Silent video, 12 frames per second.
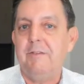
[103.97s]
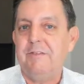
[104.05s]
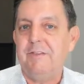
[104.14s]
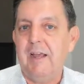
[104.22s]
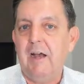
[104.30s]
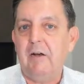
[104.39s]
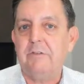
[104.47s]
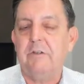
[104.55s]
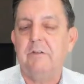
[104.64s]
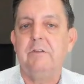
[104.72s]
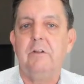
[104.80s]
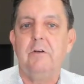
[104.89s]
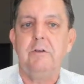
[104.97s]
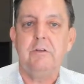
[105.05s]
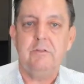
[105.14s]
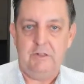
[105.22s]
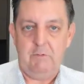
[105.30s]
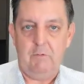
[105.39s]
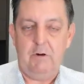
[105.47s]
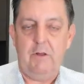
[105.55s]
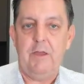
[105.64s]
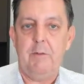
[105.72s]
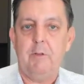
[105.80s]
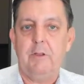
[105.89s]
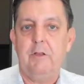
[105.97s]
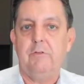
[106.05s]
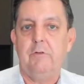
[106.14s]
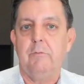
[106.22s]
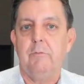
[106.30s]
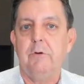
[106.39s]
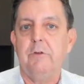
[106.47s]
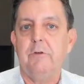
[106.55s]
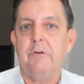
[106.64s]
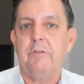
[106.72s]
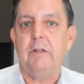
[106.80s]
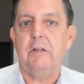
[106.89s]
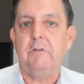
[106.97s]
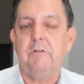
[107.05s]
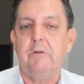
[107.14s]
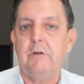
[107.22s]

you see a house on Zillow, you see one on the MLS your realtor sent you,